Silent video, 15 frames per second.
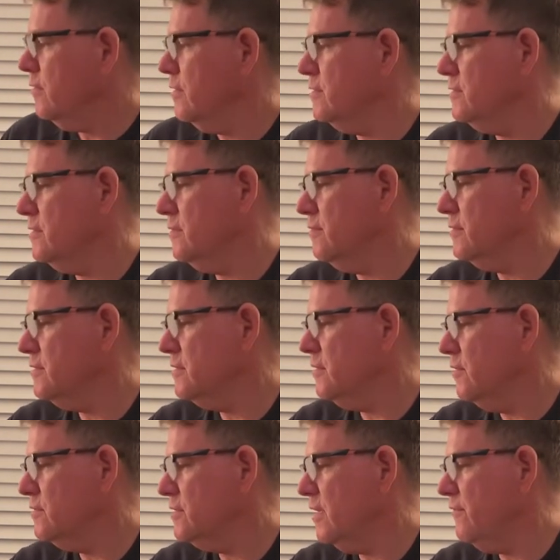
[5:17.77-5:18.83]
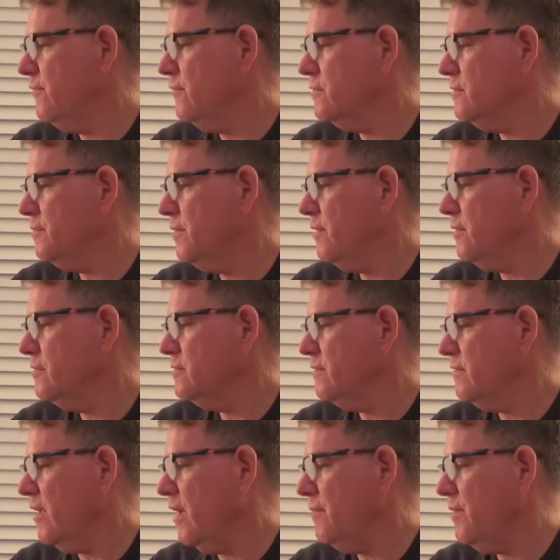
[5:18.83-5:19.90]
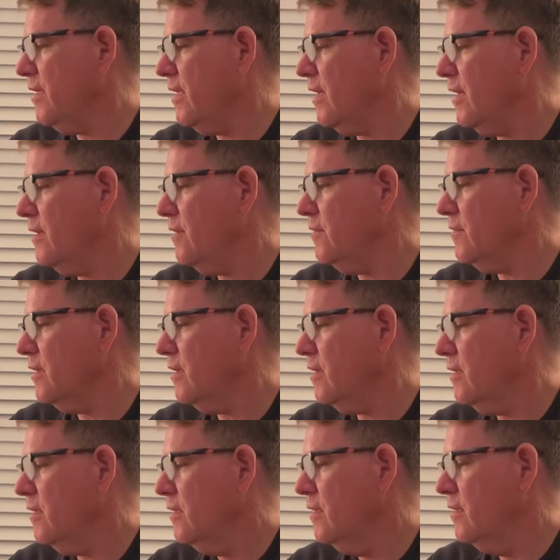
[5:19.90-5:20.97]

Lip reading: Let's see what's in it. First appearance of Copycat. Okay.